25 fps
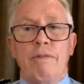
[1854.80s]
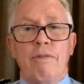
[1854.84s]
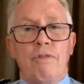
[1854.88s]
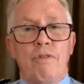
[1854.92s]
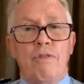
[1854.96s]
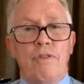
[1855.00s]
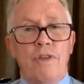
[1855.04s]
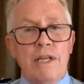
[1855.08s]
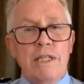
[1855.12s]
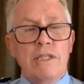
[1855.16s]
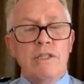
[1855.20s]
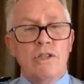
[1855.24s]

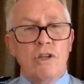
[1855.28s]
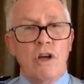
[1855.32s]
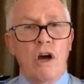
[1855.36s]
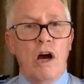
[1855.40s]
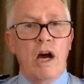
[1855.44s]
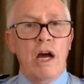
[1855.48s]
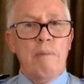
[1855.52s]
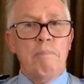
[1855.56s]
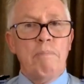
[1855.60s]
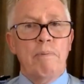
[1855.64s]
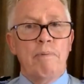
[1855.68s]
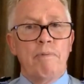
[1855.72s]
This
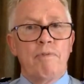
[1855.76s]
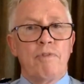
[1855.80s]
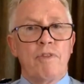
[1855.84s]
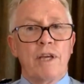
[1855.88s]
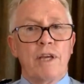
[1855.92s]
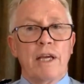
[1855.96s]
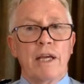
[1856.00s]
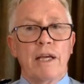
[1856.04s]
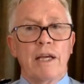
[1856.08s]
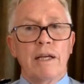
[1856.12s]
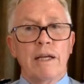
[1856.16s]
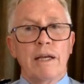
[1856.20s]
type of
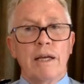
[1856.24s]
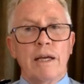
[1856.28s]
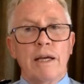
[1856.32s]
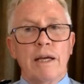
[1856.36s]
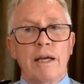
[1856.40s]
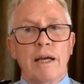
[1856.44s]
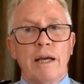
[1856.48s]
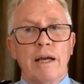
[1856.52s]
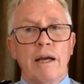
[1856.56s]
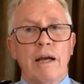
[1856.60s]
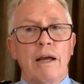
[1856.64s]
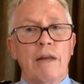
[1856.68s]
thing,
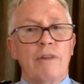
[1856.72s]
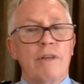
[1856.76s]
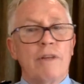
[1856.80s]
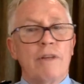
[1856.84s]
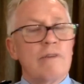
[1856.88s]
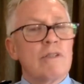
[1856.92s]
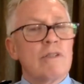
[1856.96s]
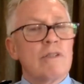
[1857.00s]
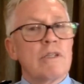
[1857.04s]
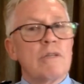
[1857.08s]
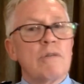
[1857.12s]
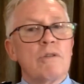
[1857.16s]

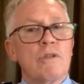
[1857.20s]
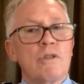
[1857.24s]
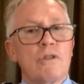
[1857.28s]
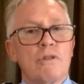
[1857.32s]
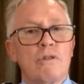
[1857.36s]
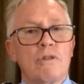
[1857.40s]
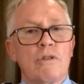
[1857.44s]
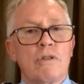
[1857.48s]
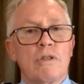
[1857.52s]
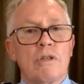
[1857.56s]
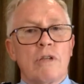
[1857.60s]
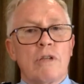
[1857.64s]

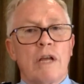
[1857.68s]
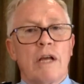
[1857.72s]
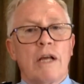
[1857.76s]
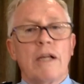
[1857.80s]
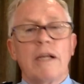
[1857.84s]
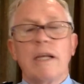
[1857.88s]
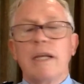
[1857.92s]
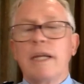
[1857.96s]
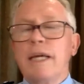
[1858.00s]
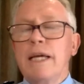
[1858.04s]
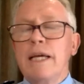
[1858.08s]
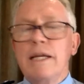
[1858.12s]
there's
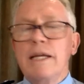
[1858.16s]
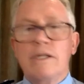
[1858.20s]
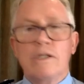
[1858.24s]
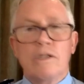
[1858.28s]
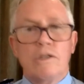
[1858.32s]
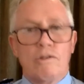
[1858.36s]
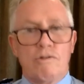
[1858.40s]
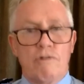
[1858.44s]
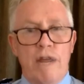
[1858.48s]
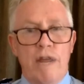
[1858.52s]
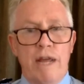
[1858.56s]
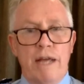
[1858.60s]
clear
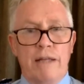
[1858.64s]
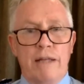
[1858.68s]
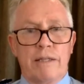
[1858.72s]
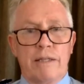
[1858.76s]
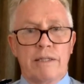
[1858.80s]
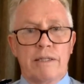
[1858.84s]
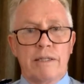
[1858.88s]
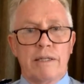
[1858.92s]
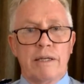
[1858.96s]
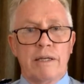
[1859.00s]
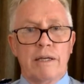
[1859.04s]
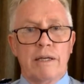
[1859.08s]

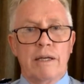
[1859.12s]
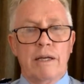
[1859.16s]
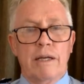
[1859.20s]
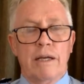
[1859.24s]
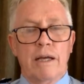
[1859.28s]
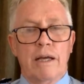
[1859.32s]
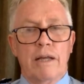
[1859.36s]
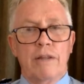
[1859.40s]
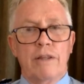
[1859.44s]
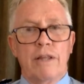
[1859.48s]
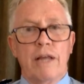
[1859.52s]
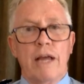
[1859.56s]
strengths
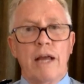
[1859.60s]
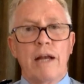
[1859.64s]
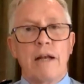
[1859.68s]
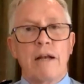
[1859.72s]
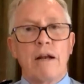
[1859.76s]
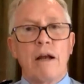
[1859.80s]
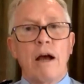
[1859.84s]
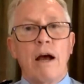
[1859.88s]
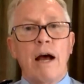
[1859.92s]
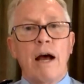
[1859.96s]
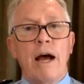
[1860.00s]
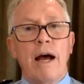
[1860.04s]
that
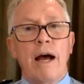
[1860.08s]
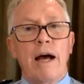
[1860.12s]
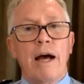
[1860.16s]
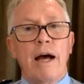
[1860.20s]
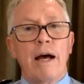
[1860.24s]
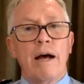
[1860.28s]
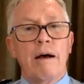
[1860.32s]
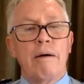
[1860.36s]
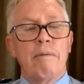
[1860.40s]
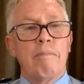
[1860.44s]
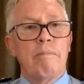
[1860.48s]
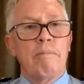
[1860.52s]

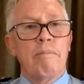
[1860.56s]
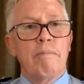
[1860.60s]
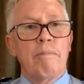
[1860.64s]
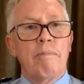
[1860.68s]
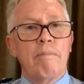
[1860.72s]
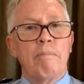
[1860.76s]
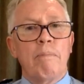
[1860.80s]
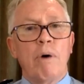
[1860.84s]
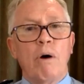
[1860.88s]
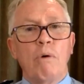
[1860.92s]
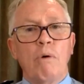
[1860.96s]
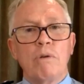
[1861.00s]

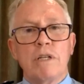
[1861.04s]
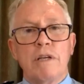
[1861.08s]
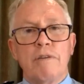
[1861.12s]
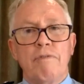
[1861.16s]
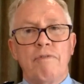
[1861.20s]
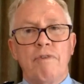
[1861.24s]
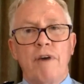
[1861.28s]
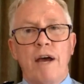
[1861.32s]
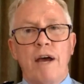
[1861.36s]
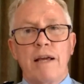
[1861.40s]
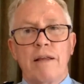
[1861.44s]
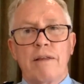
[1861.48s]

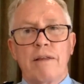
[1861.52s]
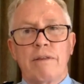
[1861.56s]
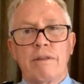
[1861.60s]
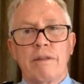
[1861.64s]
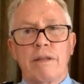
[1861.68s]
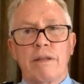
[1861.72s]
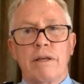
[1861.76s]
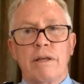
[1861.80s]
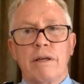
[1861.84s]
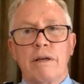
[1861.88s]
multi-faith